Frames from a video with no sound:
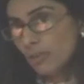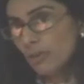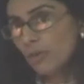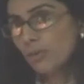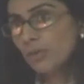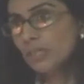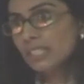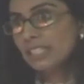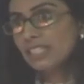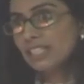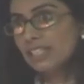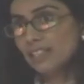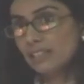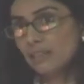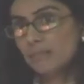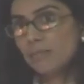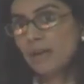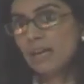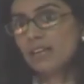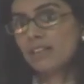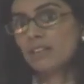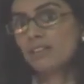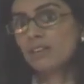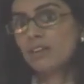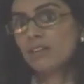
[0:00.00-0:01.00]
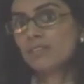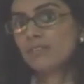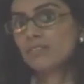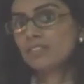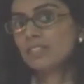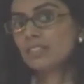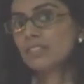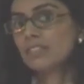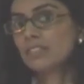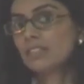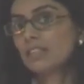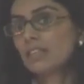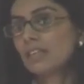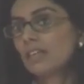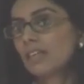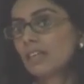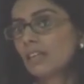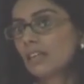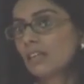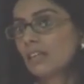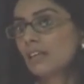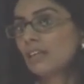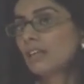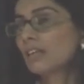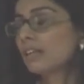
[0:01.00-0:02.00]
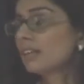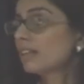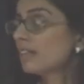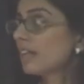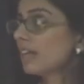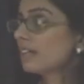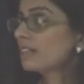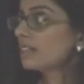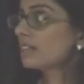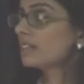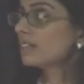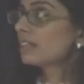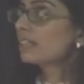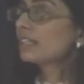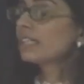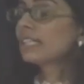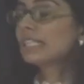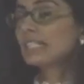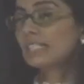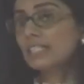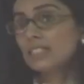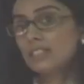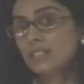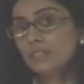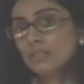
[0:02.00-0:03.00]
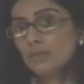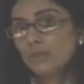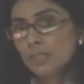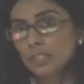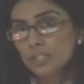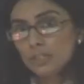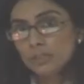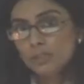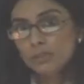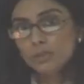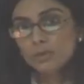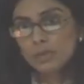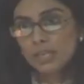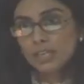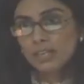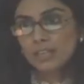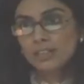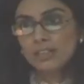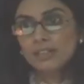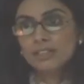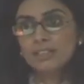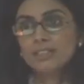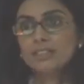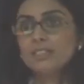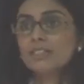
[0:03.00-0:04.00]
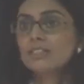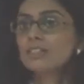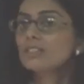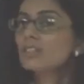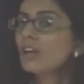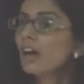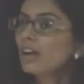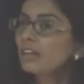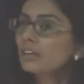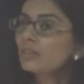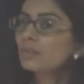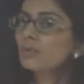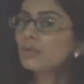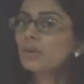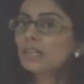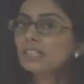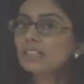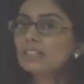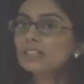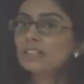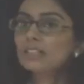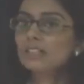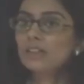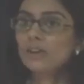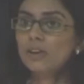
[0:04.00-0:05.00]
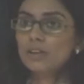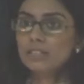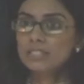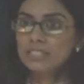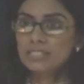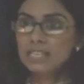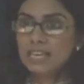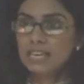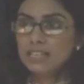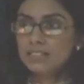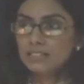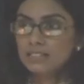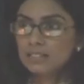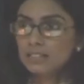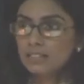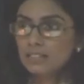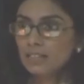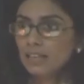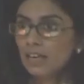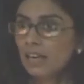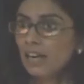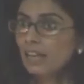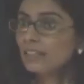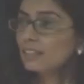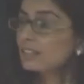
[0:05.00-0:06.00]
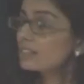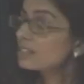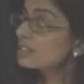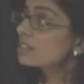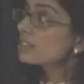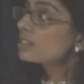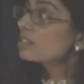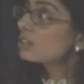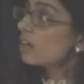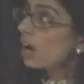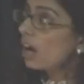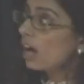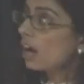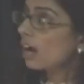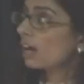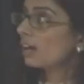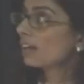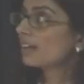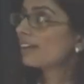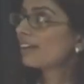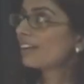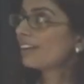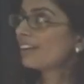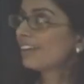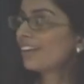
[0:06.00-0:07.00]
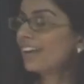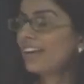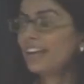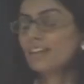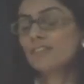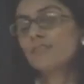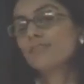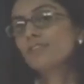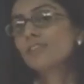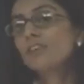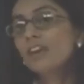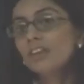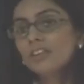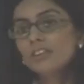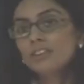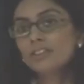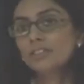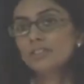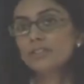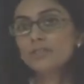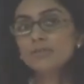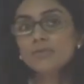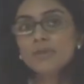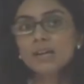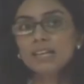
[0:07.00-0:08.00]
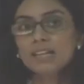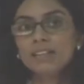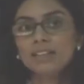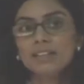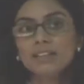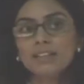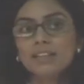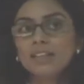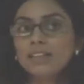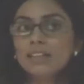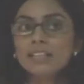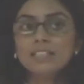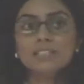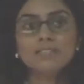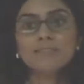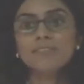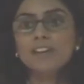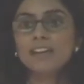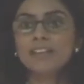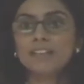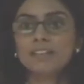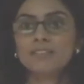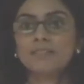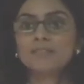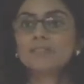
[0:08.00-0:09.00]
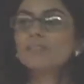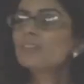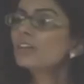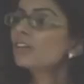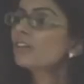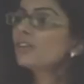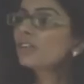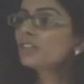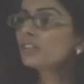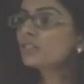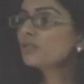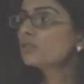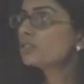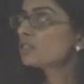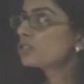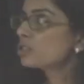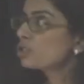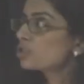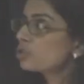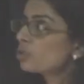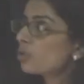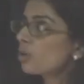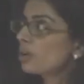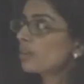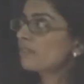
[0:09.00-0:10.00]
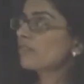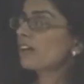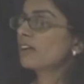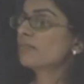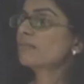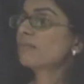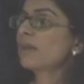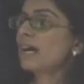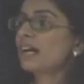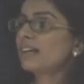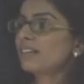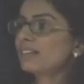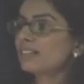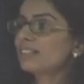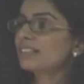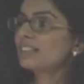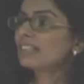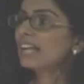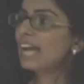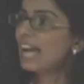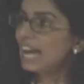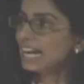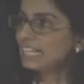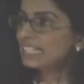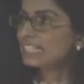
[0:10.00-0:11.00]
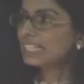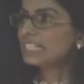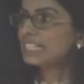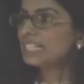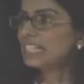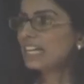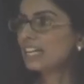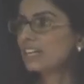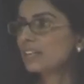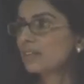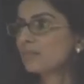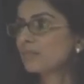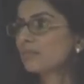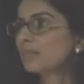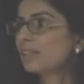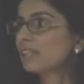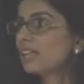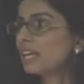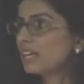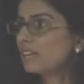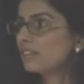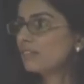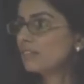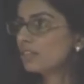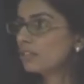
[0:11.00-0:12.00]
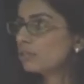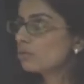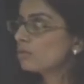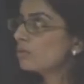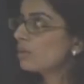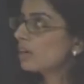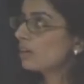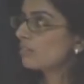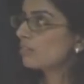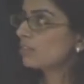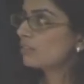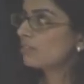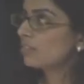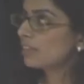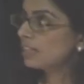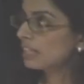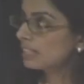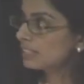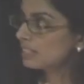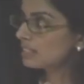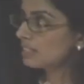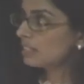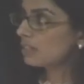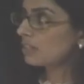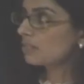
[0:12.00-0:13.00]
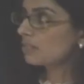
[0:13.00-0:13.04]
to go and tell the patent office that this is what you're doing. This is not what the law says, and this is wrong. And if you're not going to do anything, it's fine. We're going to destroy one patent at a time, like we do everywhere else in